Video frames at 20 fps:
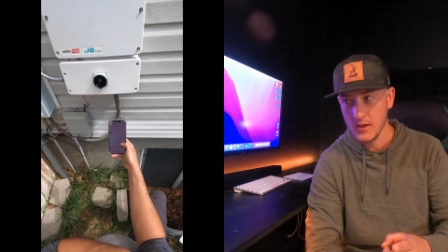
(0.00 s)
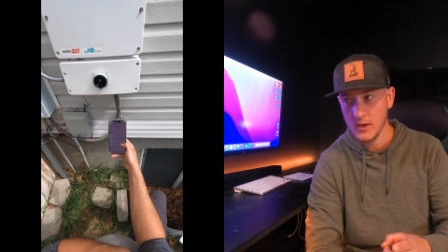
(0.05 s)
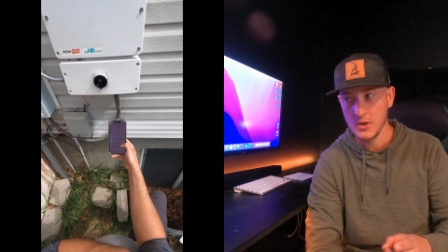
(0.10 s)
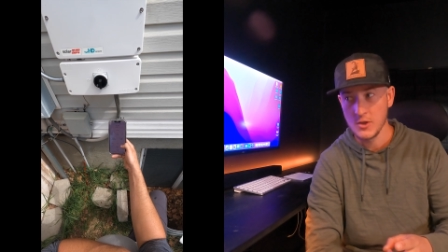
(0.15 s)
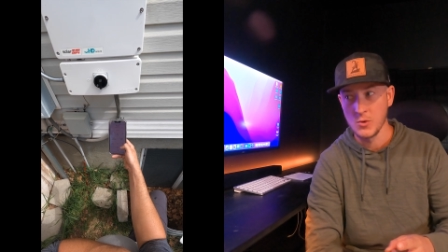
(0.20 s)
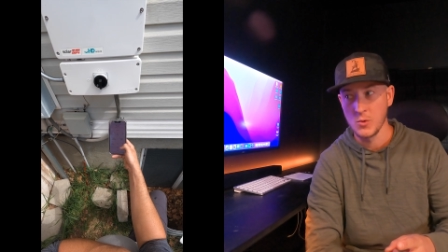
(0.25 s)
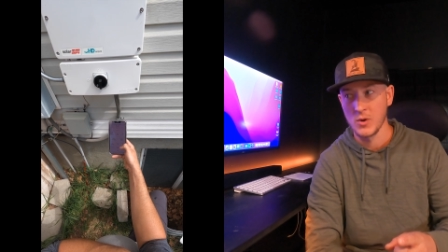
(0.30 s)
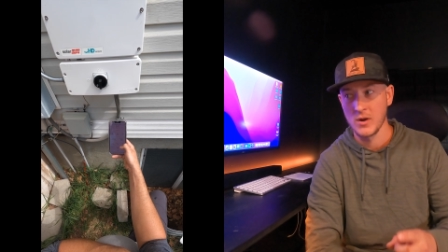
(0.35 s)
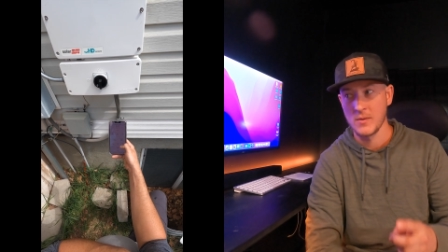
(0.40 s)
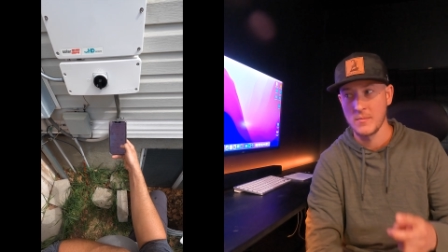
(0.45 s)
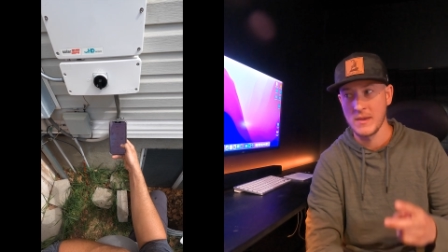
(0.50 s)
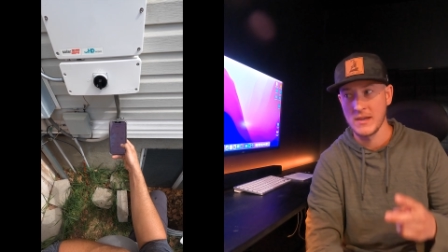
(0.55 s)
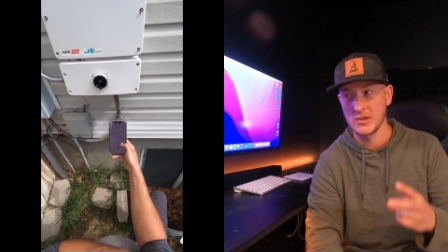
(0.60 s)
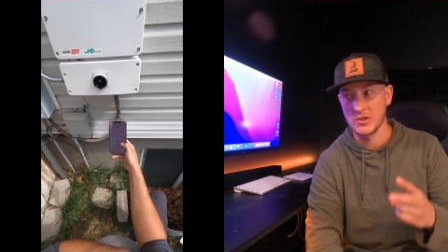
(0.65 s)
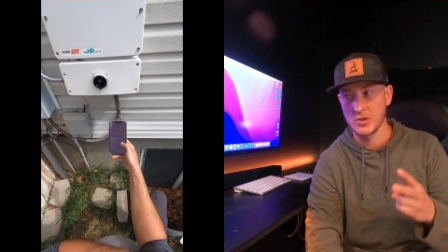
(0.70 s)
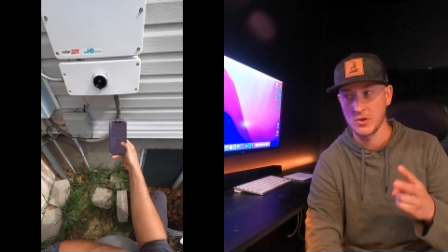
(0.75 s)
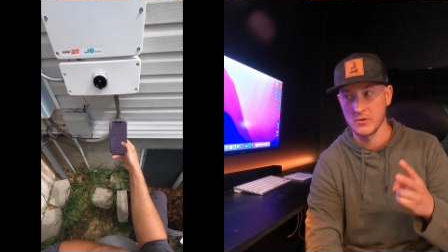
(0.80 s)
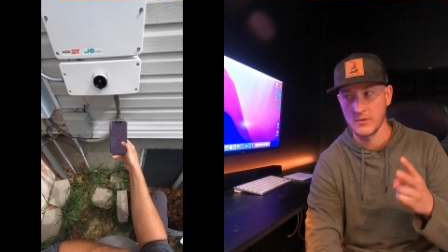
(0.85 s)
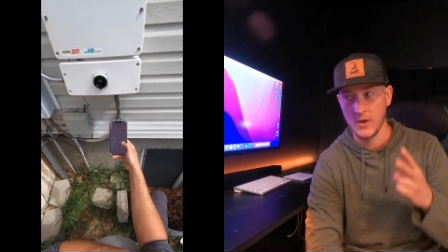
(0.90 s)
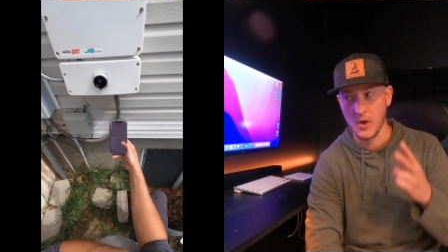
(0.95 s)
You want to make
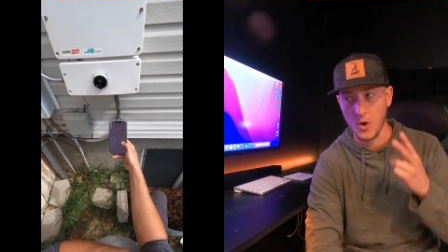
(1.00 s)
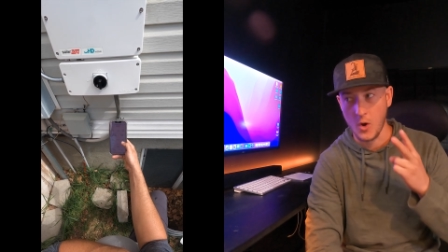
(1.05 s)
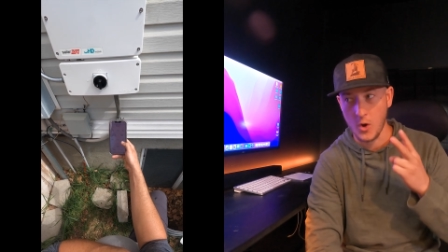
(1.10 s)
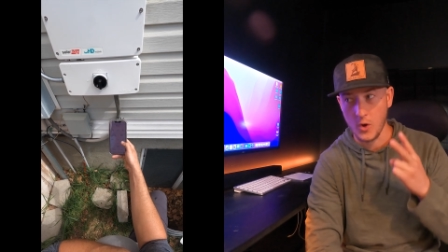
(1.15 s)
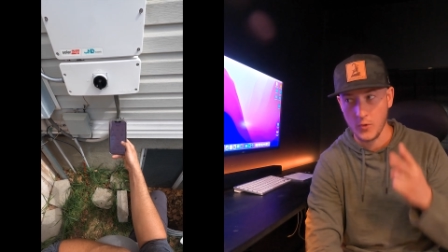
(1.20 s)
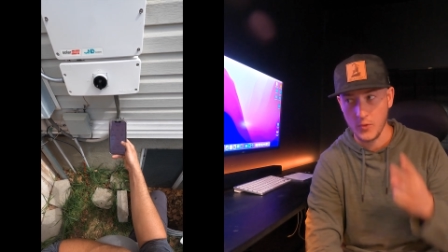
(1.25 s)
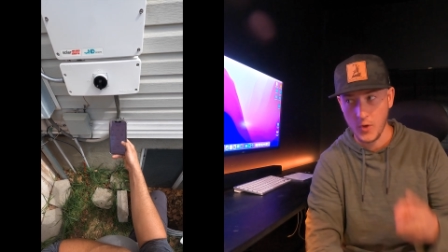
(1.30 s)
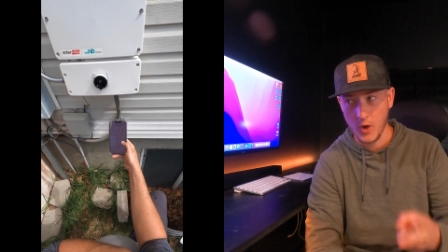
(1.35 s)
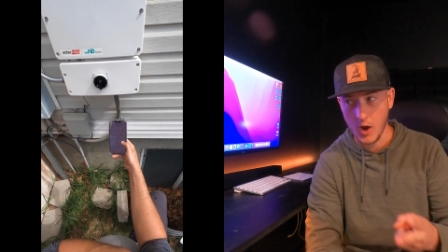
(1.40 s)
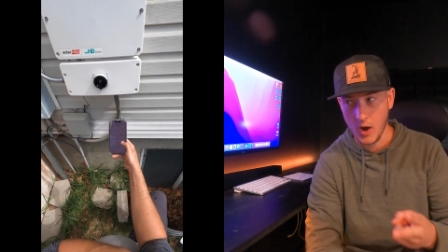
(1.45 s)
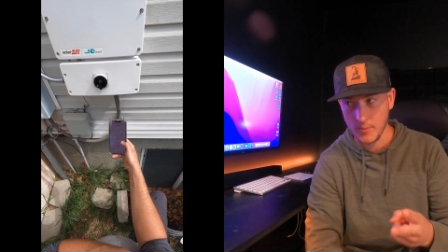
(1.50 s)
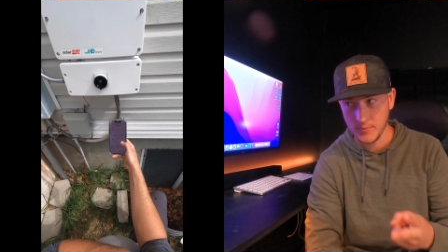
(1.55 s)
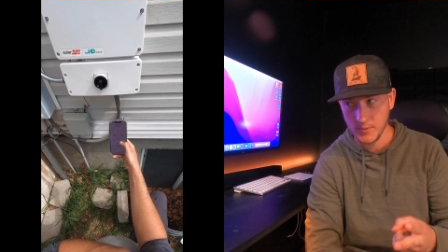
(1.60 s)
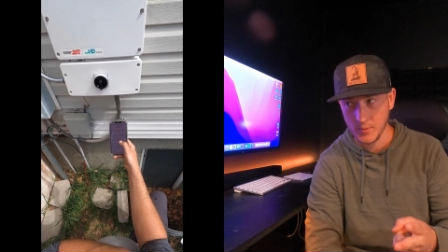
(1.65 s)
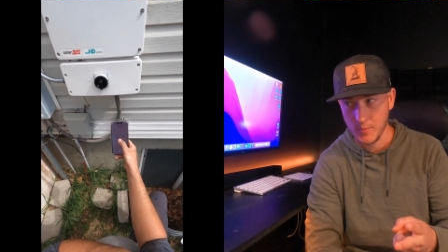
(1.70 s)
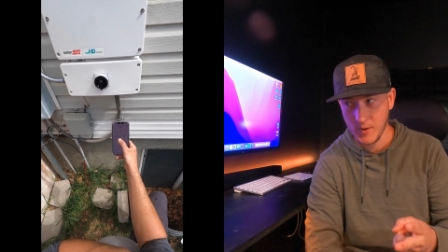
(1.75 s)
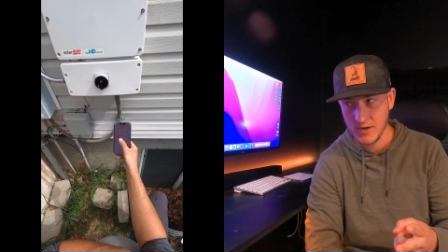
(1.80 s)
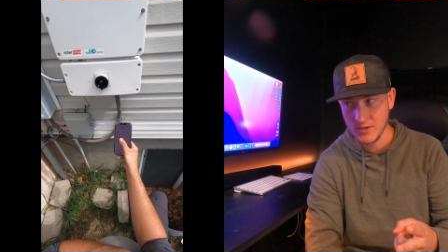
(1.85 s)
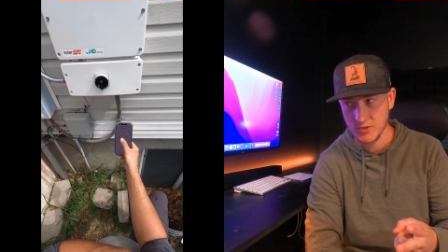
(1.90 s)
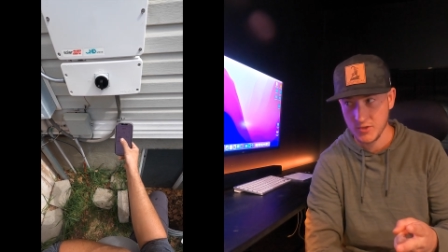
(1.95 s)
sure that all the
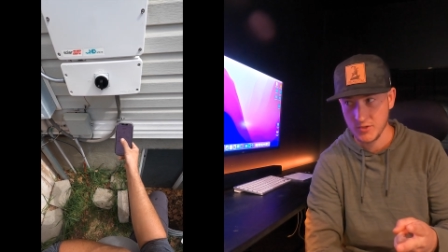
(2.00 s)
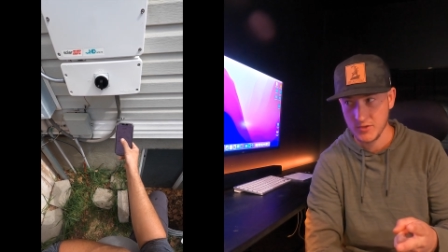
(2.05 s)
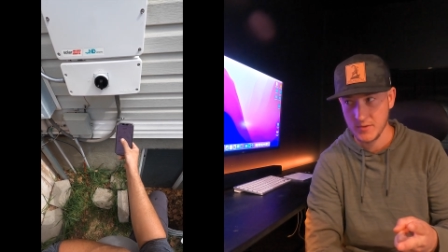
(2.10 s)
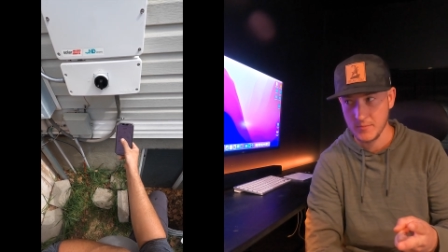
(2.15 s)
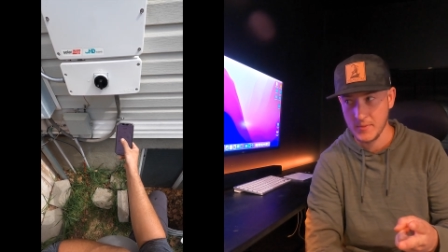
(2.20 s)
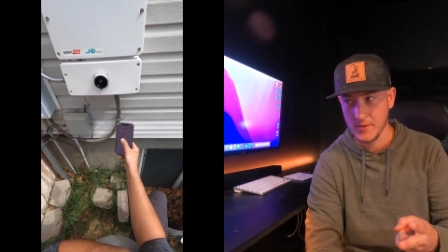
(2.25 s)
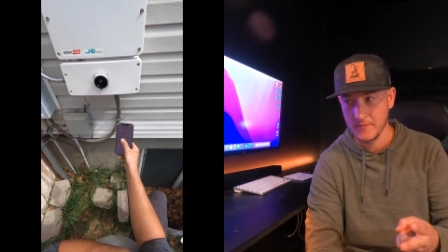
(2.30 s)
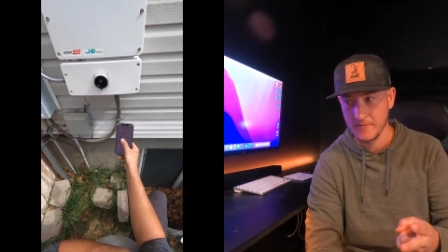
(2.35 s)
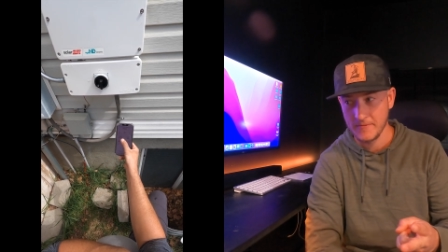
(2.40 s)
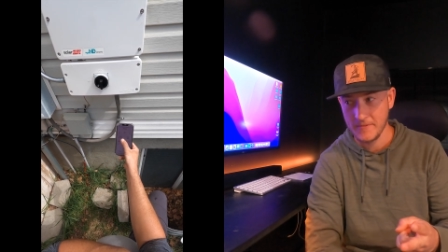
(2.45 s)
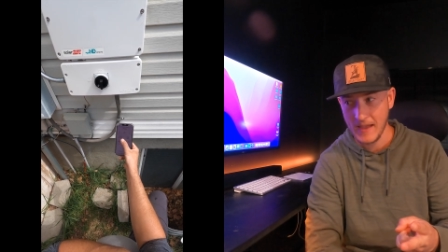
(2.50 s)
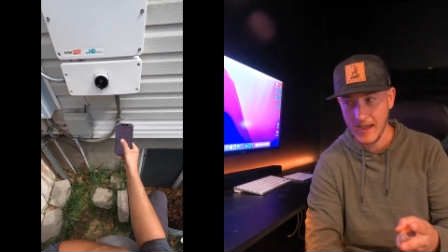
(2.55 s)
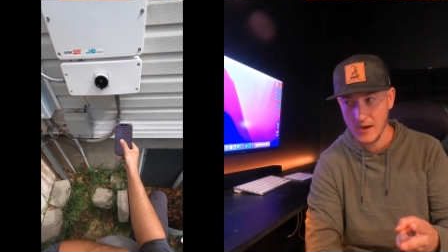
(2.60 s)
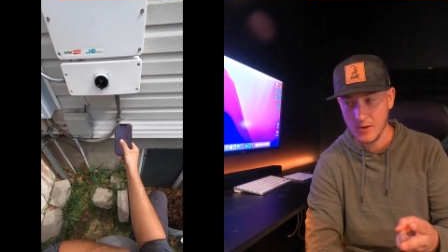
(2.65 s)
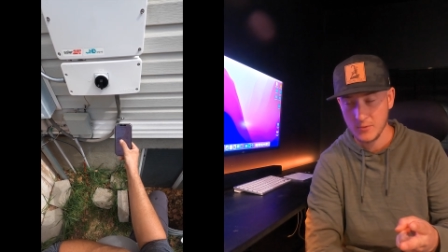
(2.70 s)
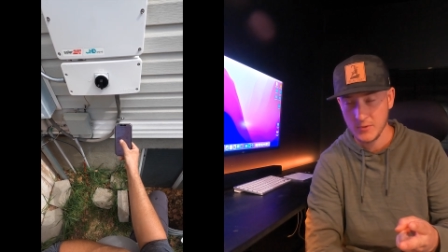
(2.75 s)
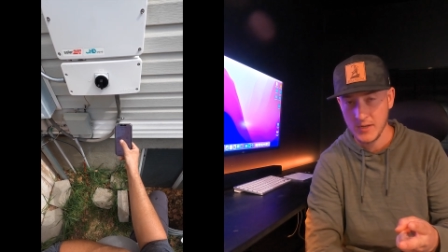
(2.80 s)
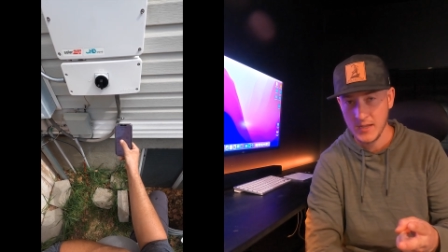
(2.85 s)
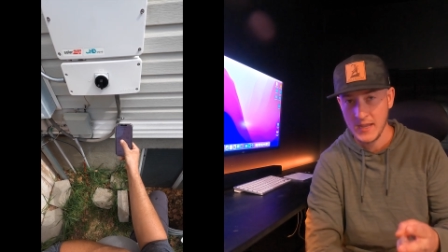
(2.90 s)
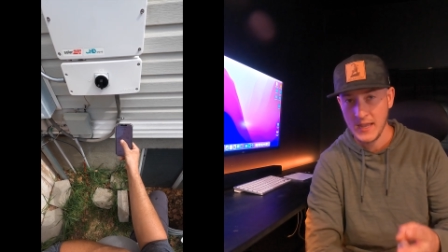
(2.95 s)
optimizers have been
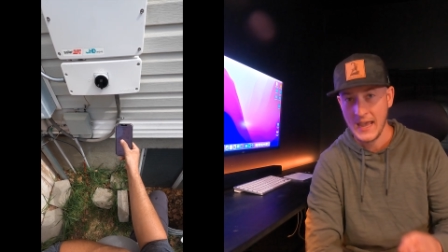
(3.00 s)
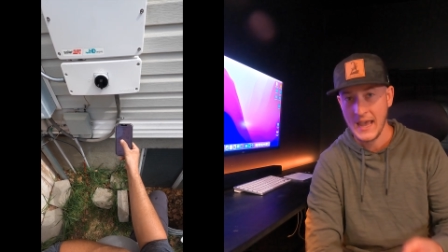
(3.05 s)
found,